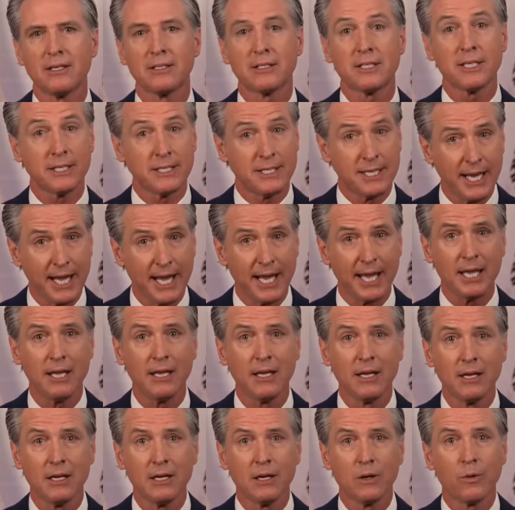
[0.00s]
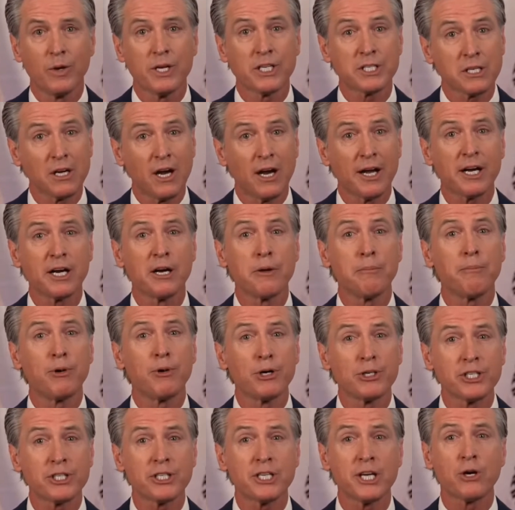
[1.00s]
Today, we sought an
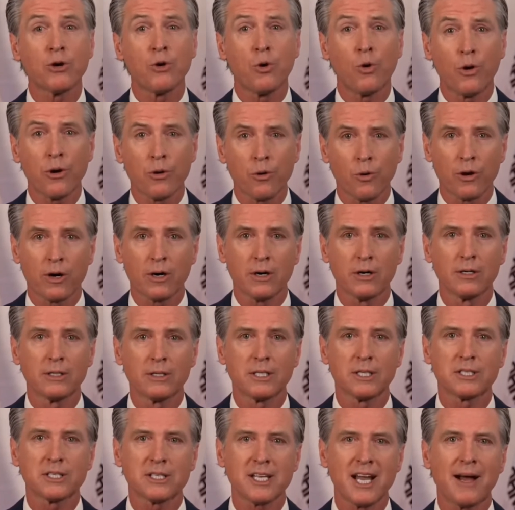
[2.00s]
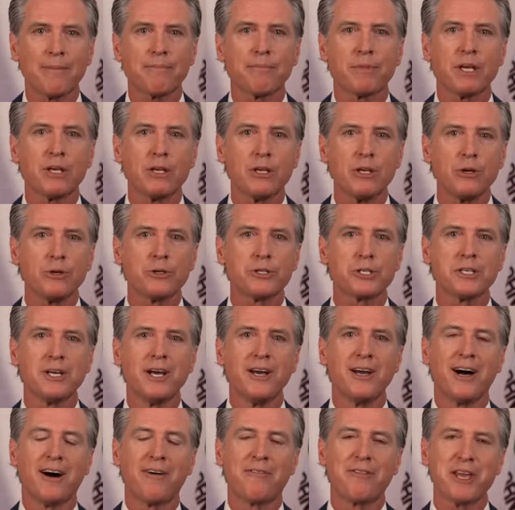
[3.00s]
emergency court order to stop the use
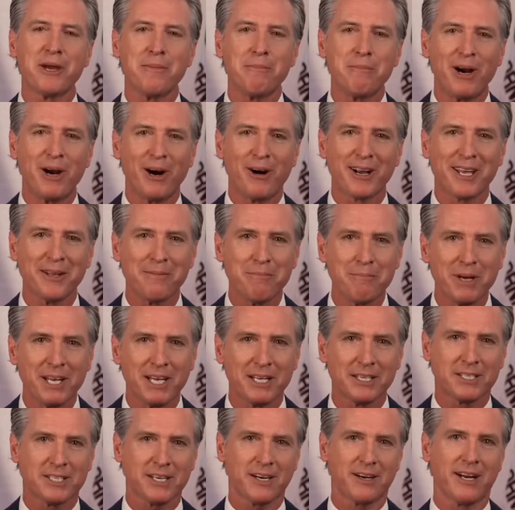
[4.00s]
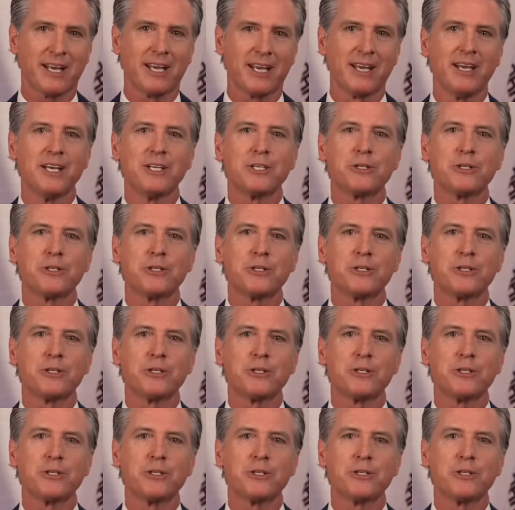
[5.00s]
of the American military